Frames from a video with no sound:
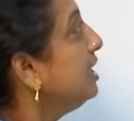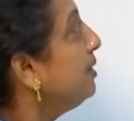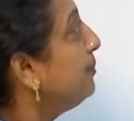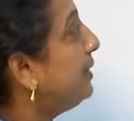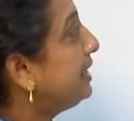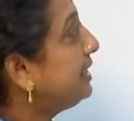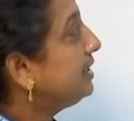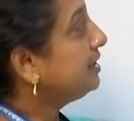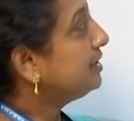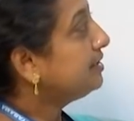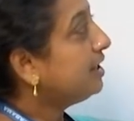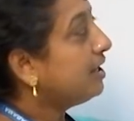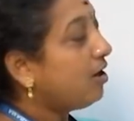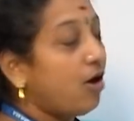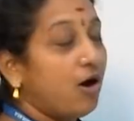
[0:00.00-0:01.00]
but
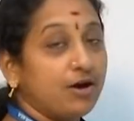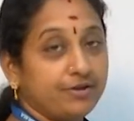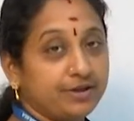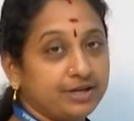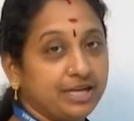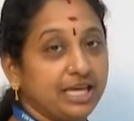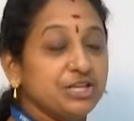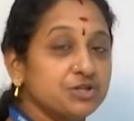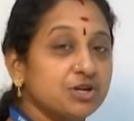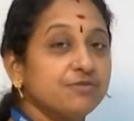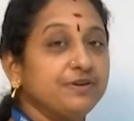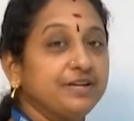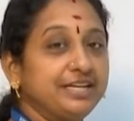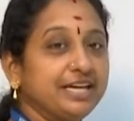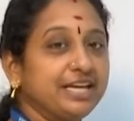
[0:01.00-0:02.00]
the region of
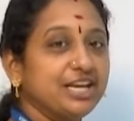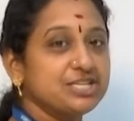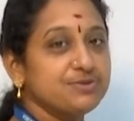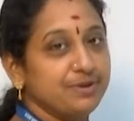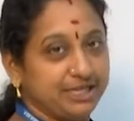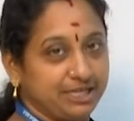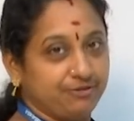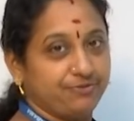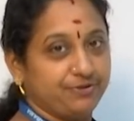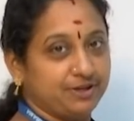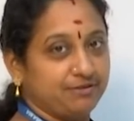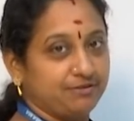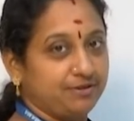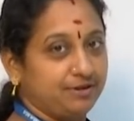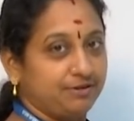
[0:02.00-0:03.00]
integration may differ.
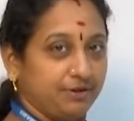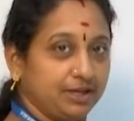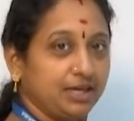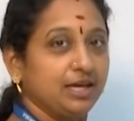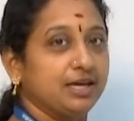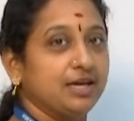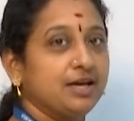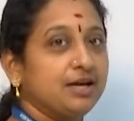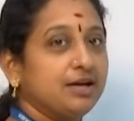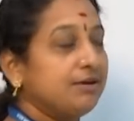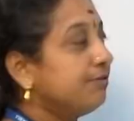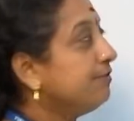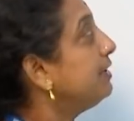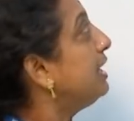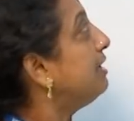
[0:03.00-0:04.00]
Okay,
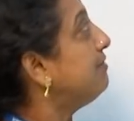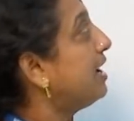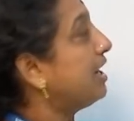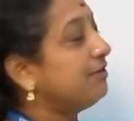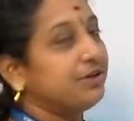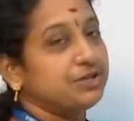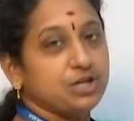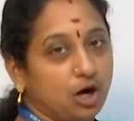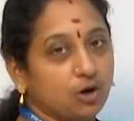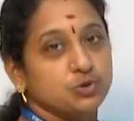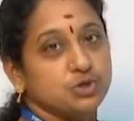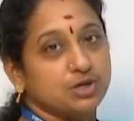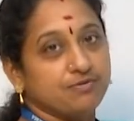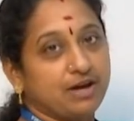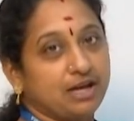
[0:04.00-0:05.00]
we'll evaluate how
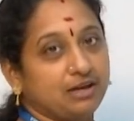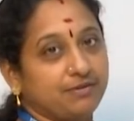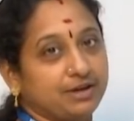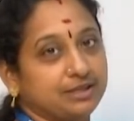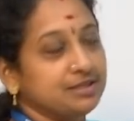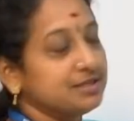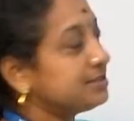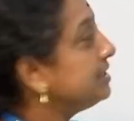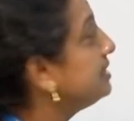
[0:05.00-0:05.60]
to evaluate this